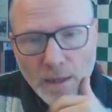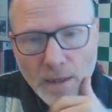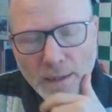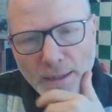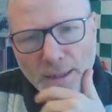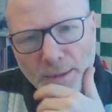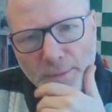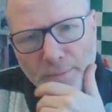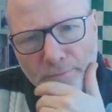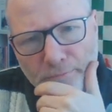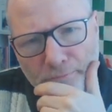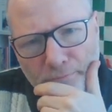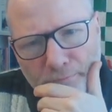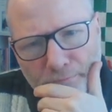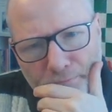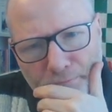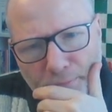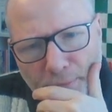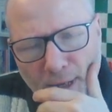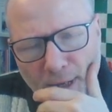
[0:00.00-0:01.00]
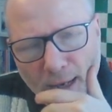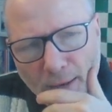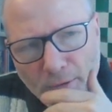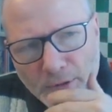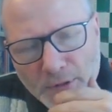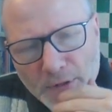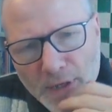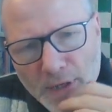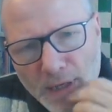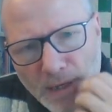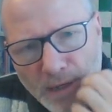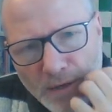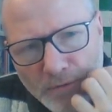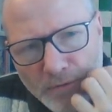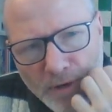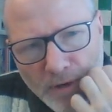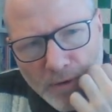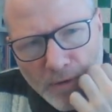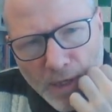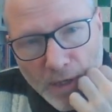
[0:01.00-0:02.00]
how to say, a
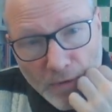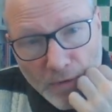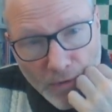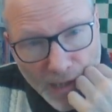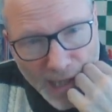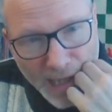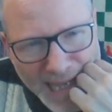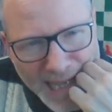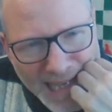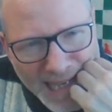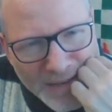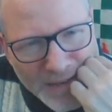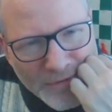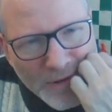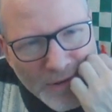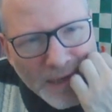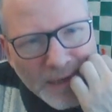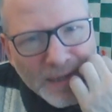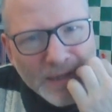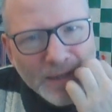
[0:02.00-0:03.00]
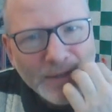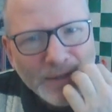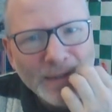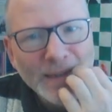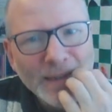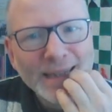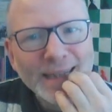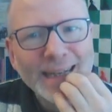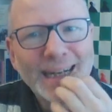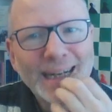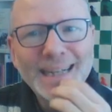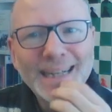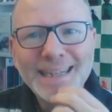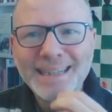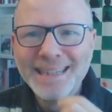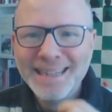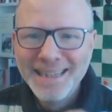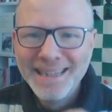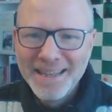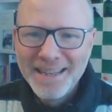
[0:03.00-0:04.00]
very creative idea.
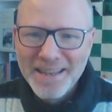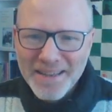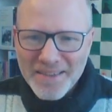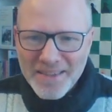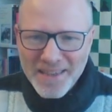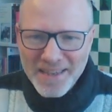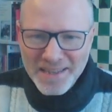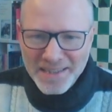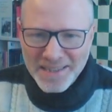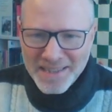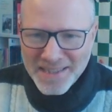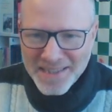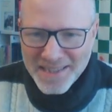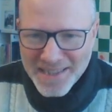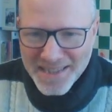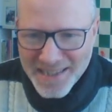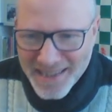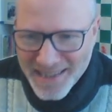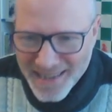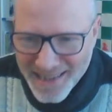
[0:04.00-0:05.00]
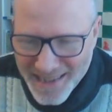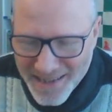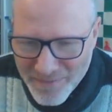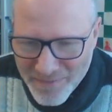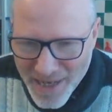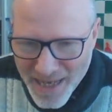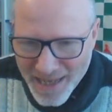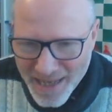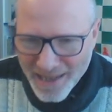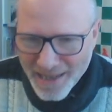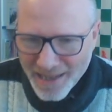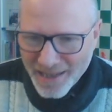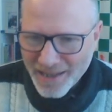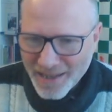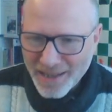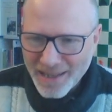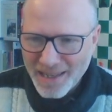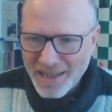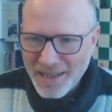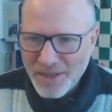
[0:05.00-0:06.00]
This is
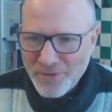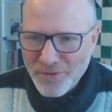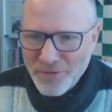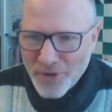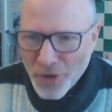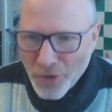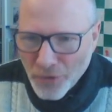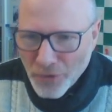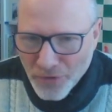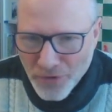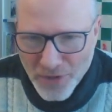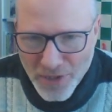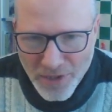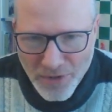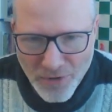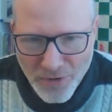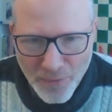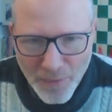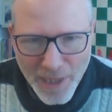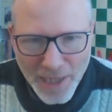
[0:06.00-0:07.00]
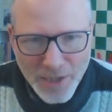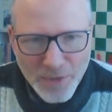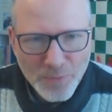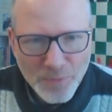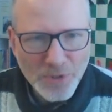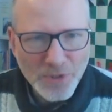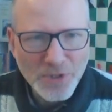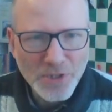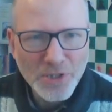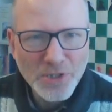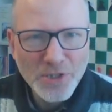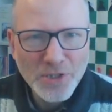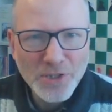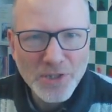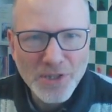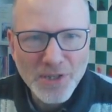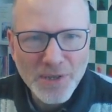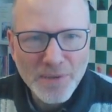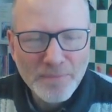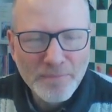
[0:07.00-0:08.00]
making inroads into black's
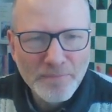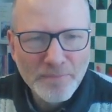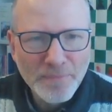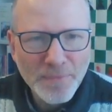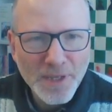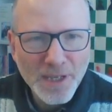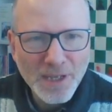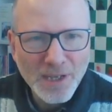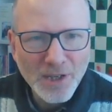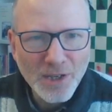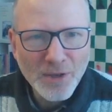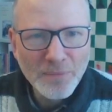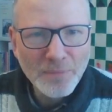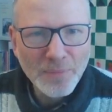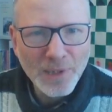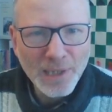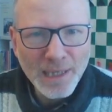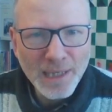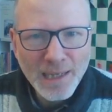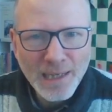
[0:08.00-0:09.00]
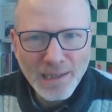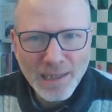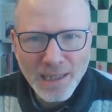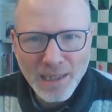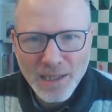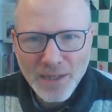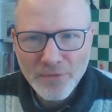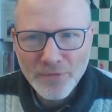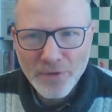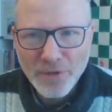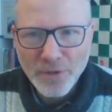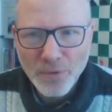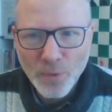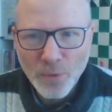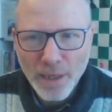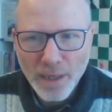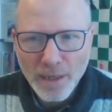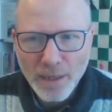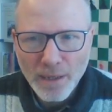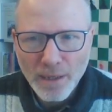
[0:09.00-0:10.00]
position in a completely different
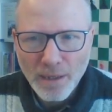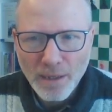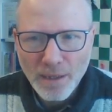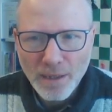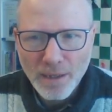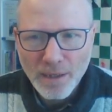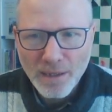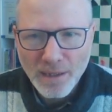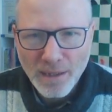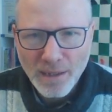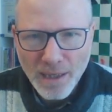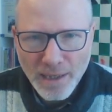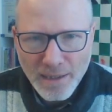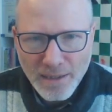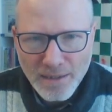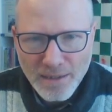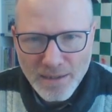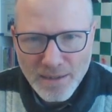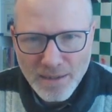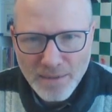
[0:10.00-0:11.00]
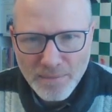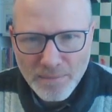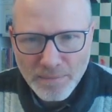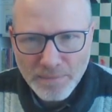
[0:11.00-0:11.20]
way. Nice.